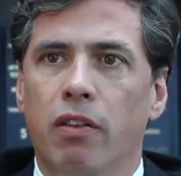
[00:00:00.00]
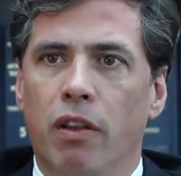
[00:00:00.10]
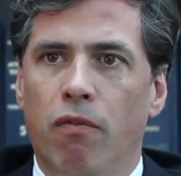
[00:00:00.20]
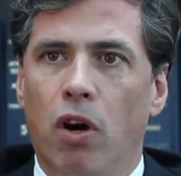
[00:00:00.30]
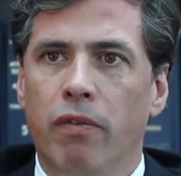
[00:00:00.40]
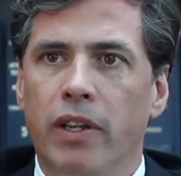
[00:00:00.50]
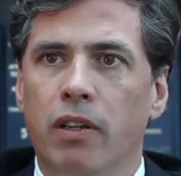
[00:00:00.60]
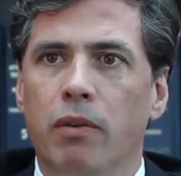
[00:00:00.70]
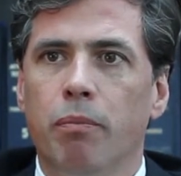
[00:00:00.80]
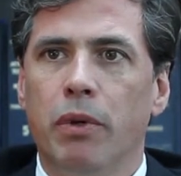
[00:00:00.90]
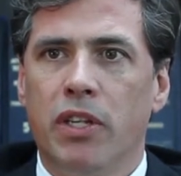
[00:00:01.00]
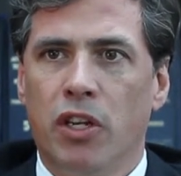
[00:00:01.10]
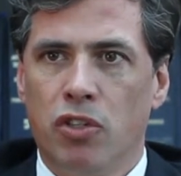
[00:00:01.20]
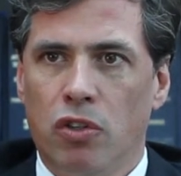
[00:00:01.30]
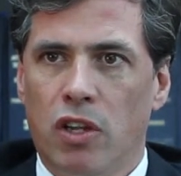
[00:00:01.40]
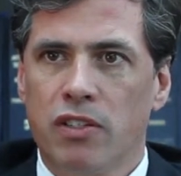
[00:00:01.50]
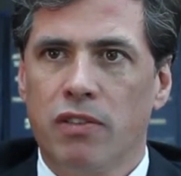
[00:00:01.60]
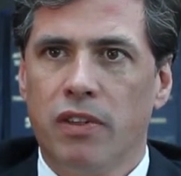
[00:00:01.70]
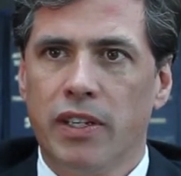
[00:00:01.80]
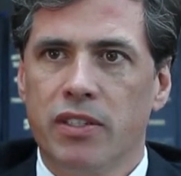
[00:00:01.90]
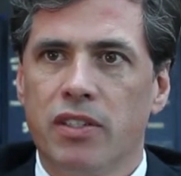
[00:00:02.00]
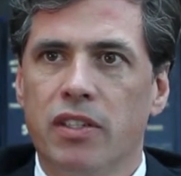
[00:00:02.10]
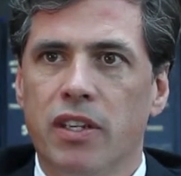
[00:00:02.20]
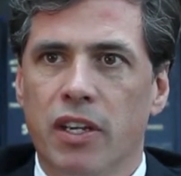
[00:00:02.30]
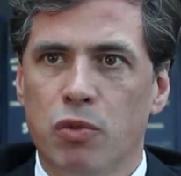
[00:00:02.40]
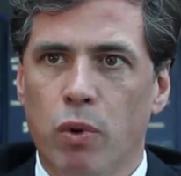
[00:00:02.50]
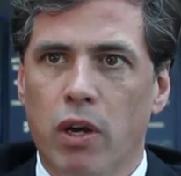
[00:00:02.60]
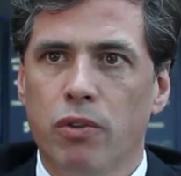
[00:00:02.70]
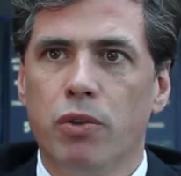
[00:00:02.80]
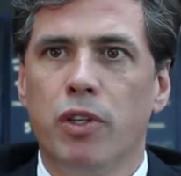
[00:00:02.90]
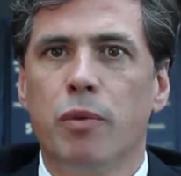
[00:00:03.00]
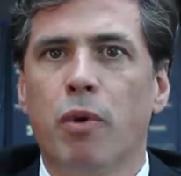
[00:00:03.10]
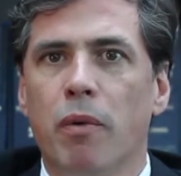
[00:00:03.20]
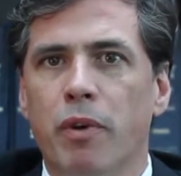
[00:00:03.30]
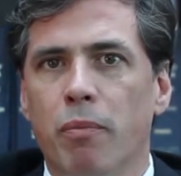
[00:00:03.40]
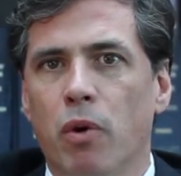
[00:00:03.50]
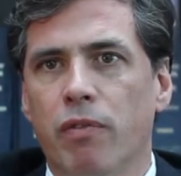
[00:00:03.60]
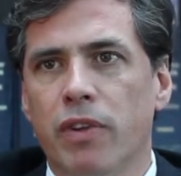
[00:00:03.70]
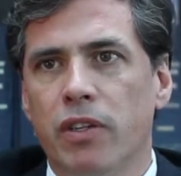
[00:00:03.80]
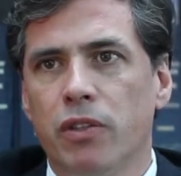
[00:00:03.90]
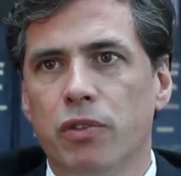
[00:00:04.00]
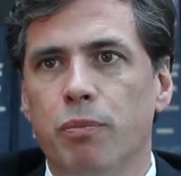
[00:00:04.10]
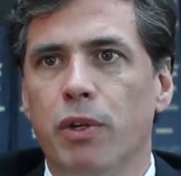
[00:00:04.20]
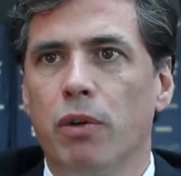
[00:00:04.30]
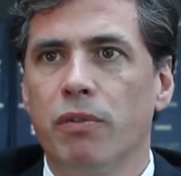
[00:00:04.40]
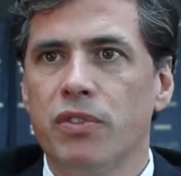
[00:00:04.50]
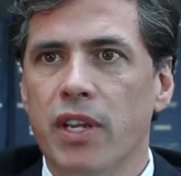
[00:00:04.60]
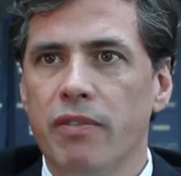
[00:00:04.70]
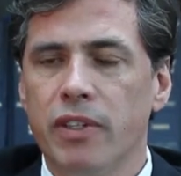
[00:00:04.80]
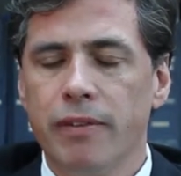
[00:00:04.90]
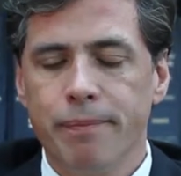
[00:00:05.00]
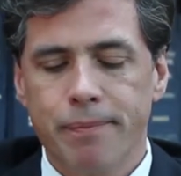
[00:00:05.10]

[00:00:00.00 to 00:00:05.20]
involving potential loss of license as well through the Department of Motor Vehicles Bureau of Safety.